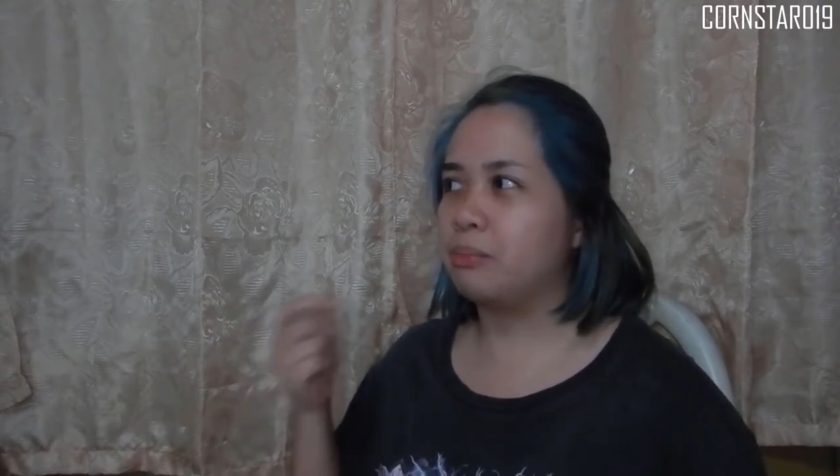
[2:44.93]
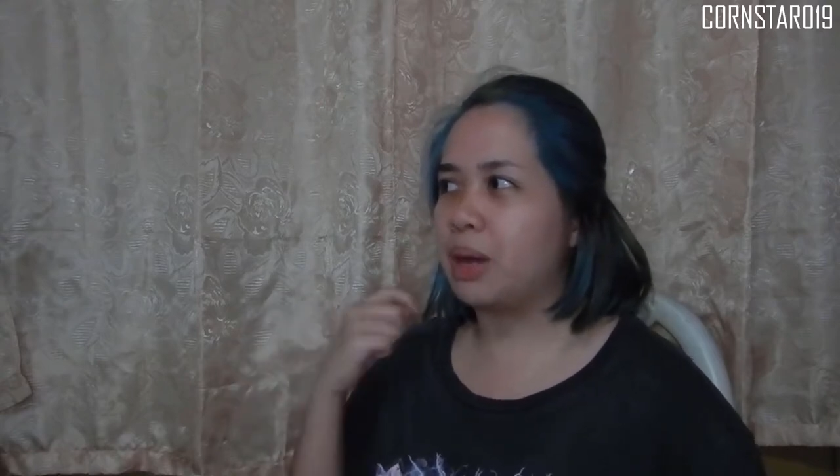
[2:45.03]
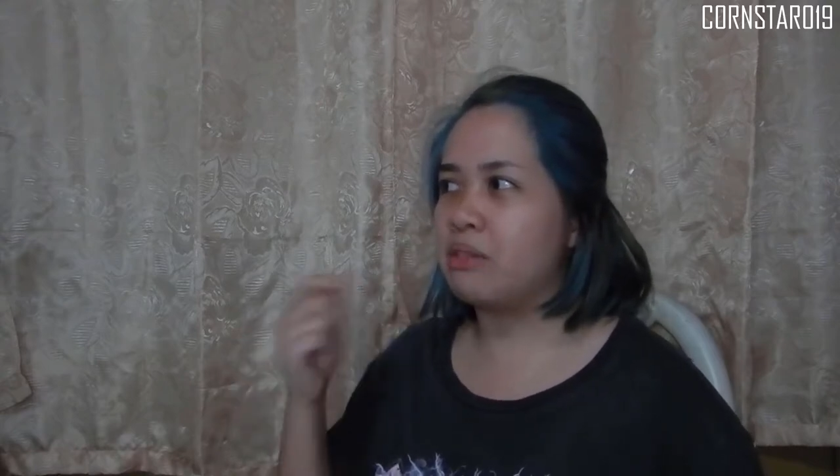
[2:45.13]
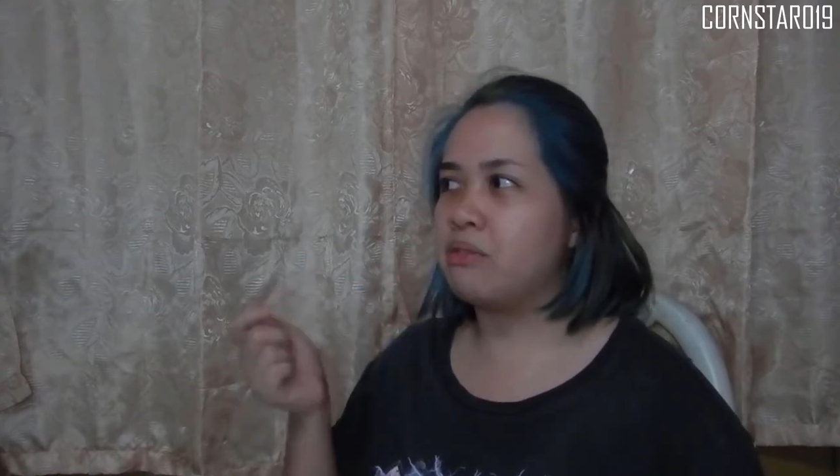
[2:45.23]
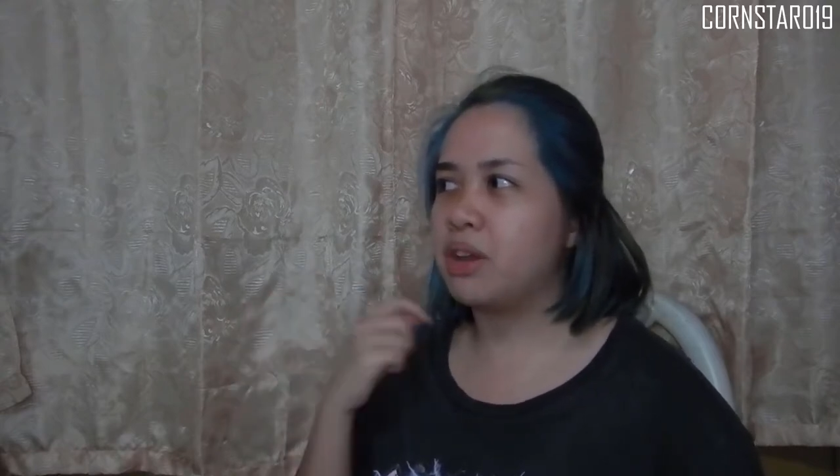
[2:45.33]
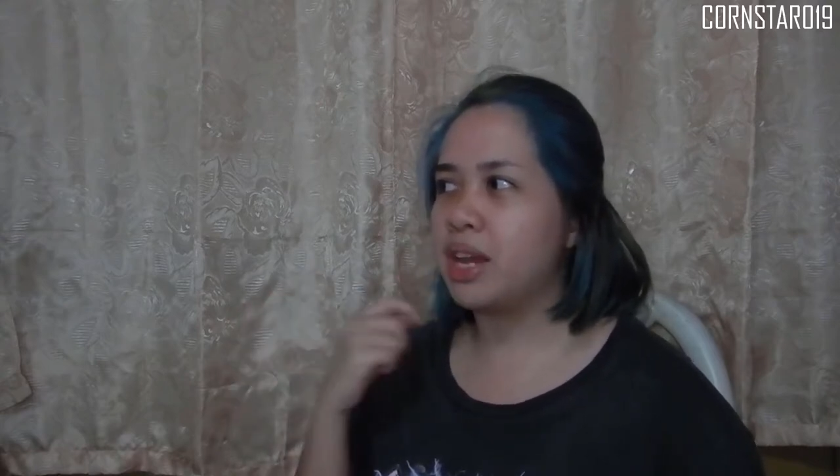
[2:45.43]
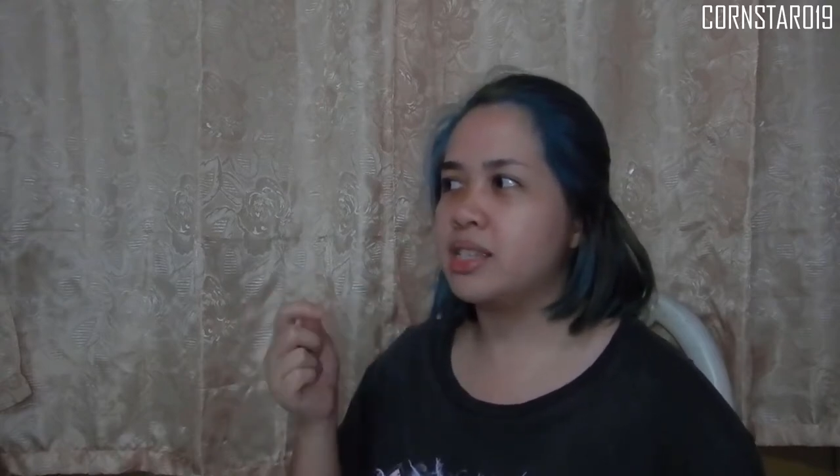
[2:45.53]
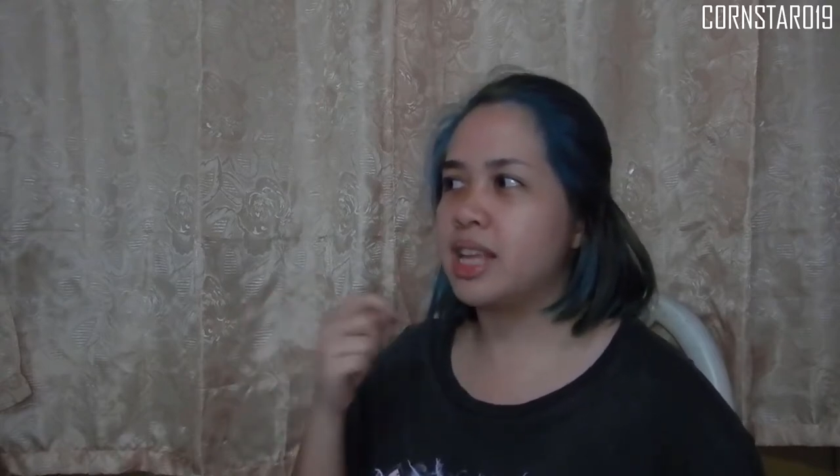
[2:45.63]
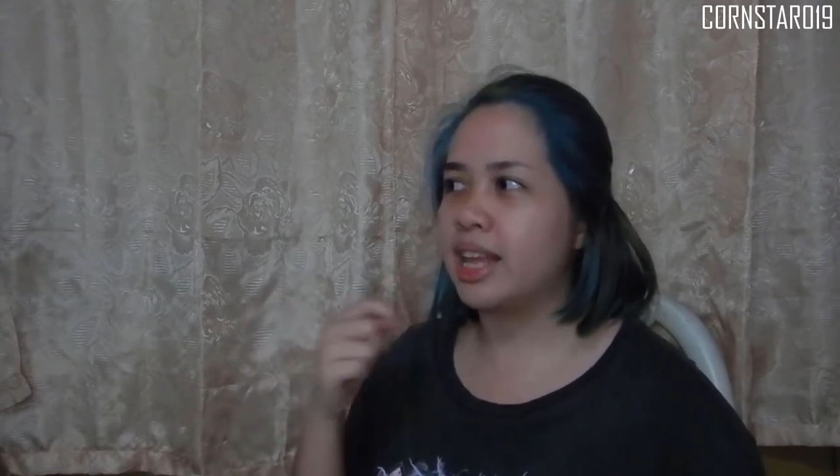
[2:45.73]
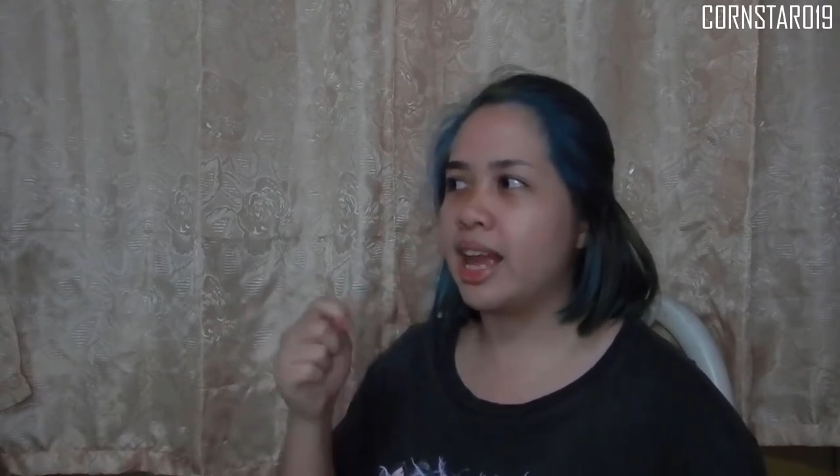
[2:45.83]
my
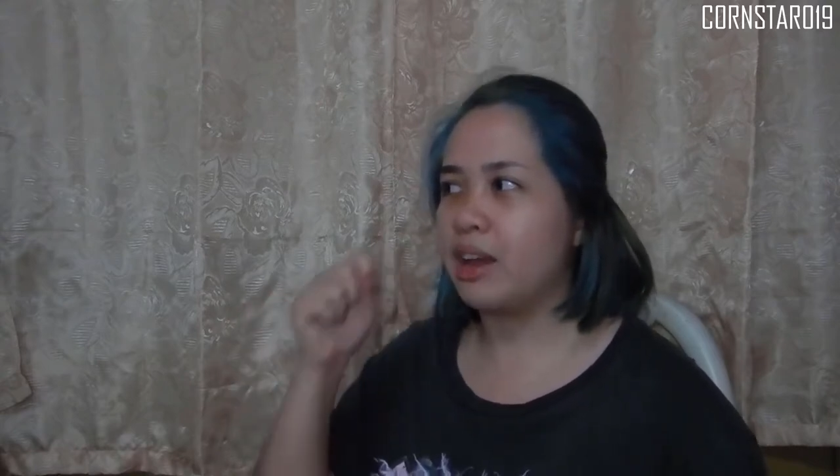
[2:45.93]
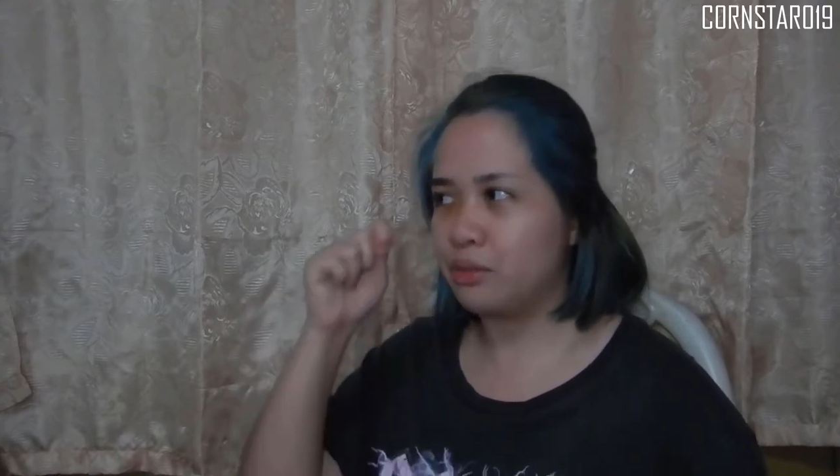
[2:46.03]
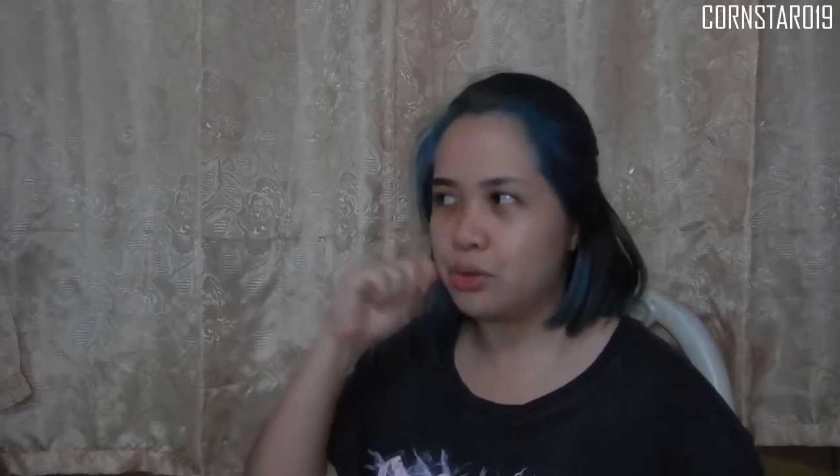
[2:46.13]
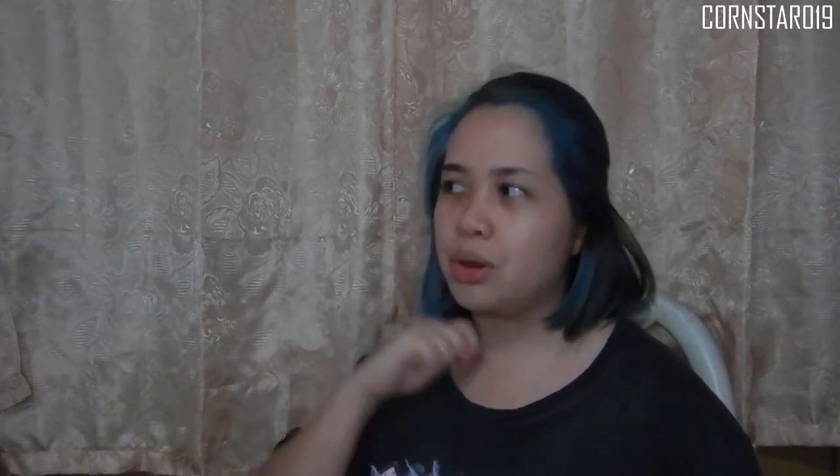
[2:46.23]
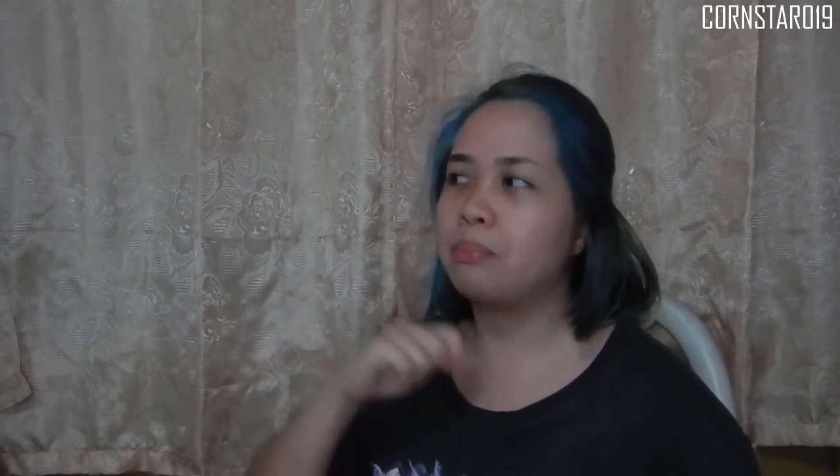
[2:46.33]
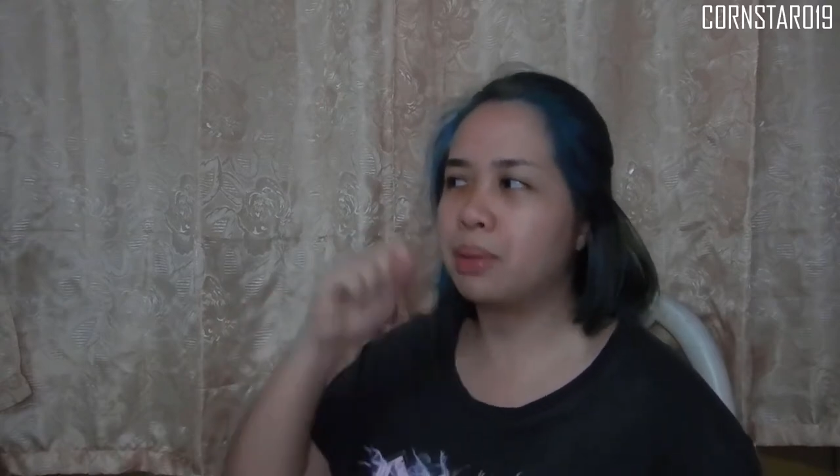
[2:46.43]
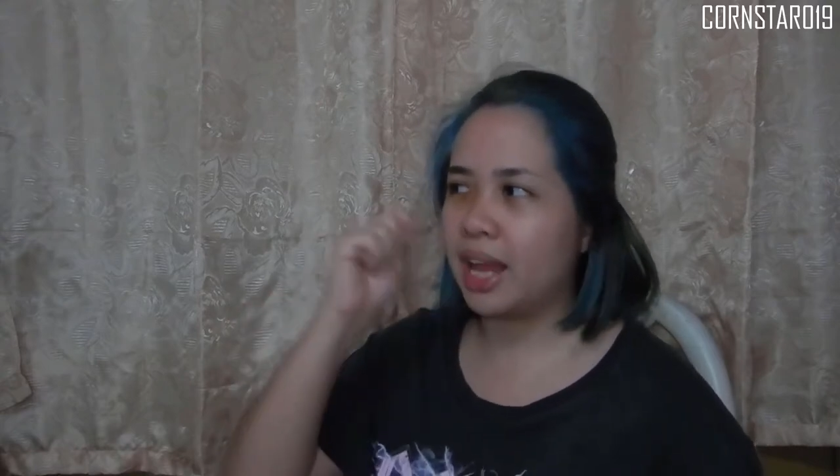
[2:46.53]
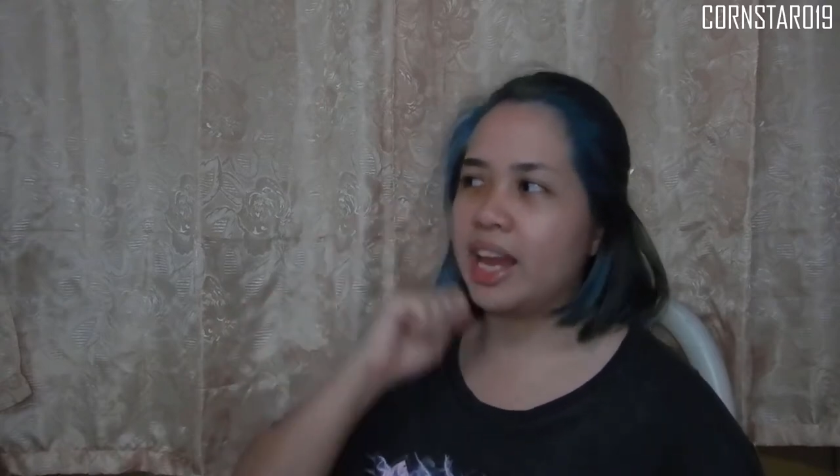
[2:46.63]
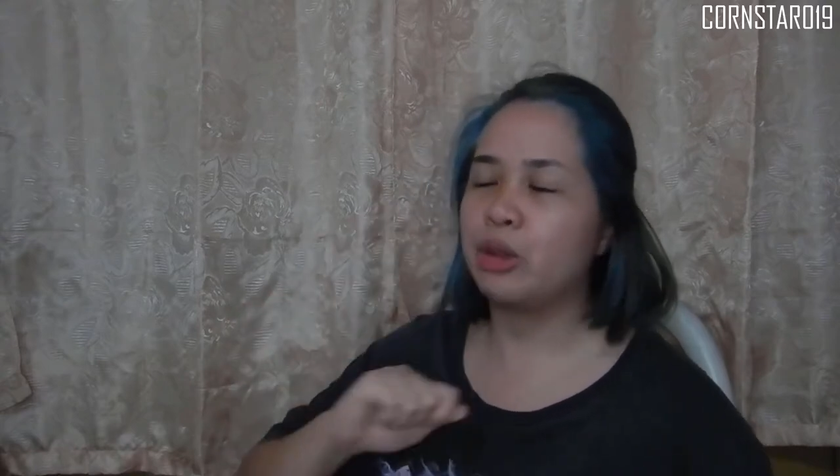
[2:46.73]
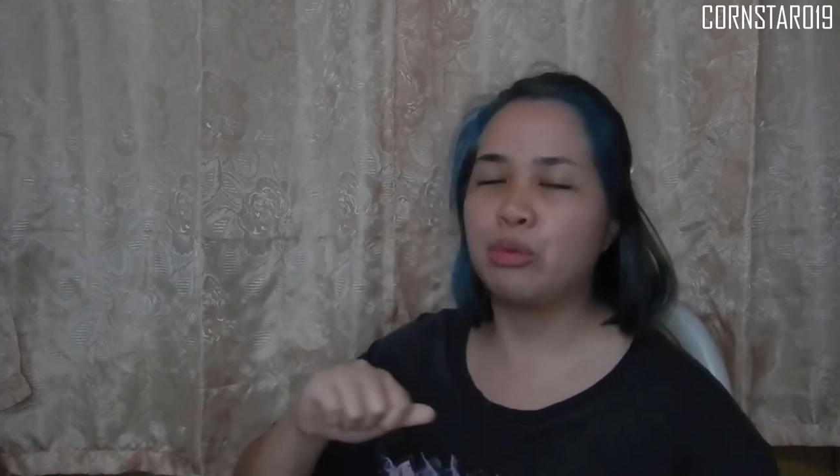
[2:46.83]
face that I have to
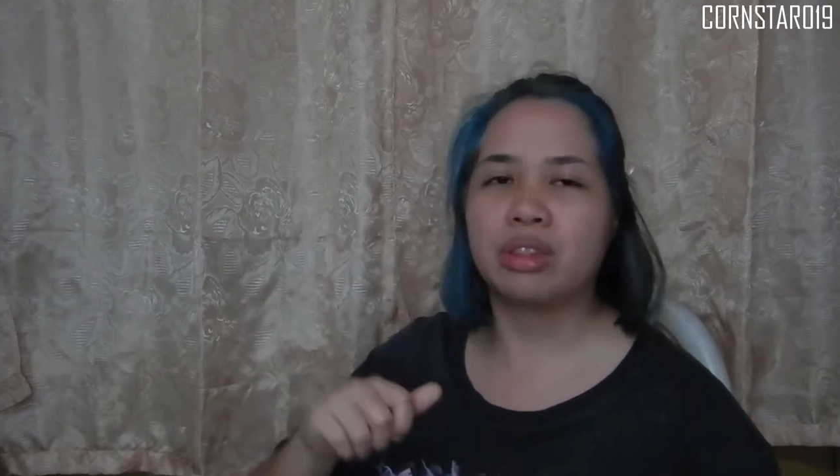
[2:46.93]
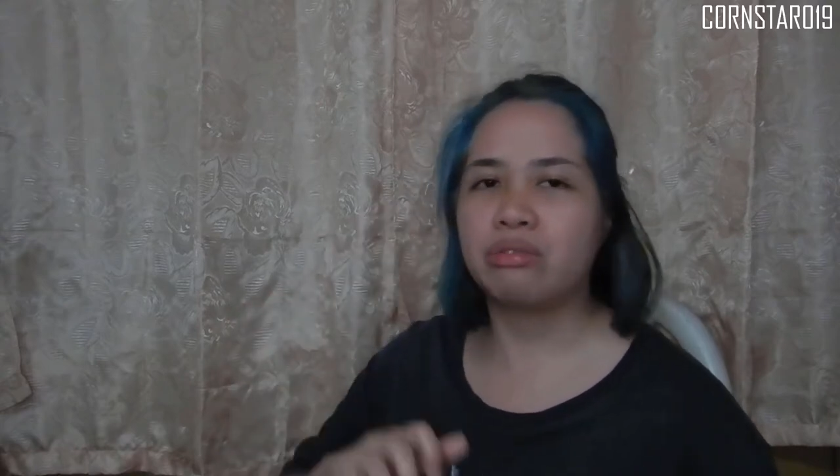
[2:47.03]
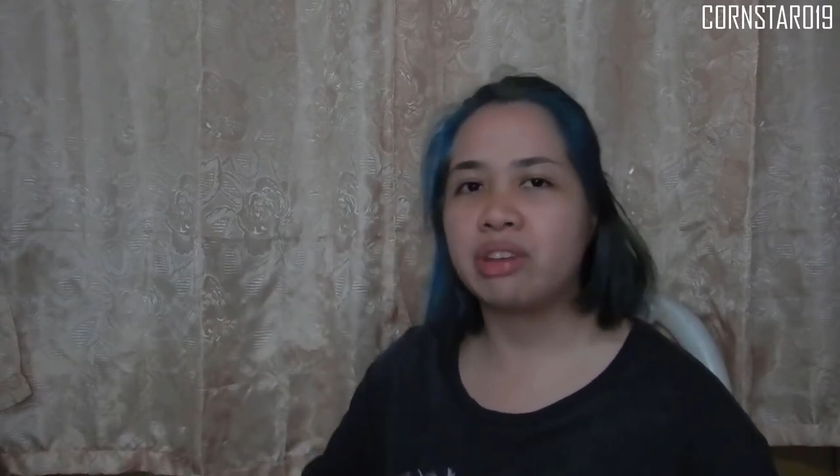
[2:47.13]
apply it with